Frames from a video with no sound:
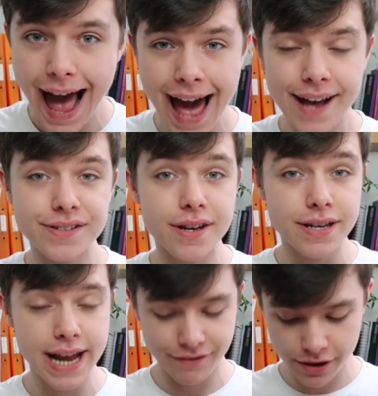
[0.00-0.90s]
X can
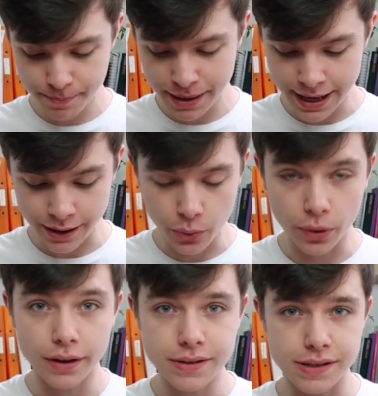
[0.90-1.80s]
never be
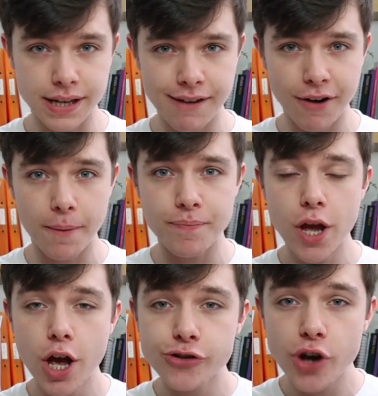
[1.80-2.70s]
equal to 0.
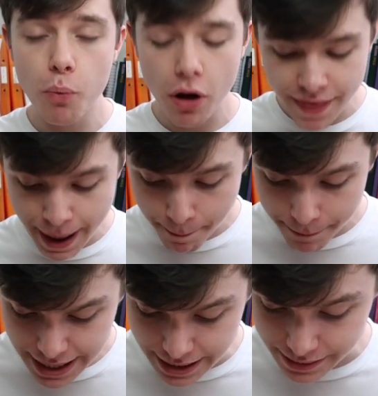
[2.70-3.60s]
So what that
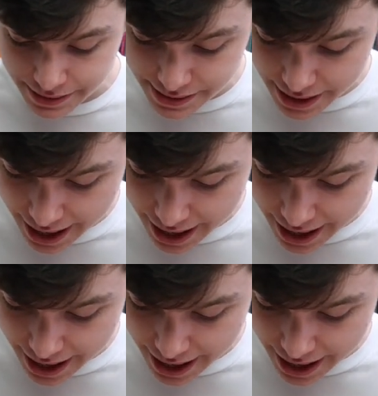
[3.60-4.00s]
means